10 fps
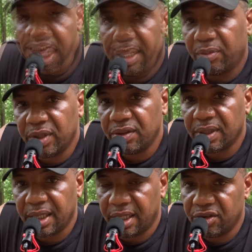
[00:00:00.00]
And that when you
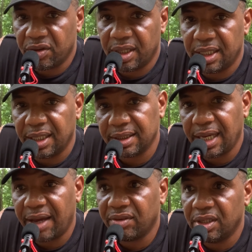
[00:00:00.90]
get injured, it doesn't
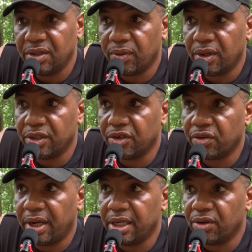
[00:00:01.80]
have to derail your
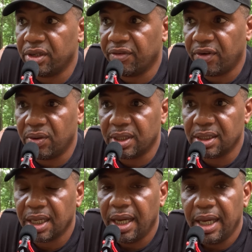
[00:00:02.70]
training or your focus.
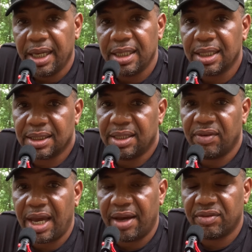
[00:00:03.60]
It doesn't
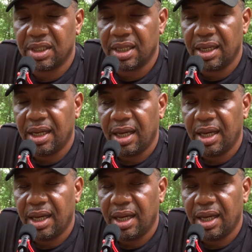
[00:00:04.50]
even have to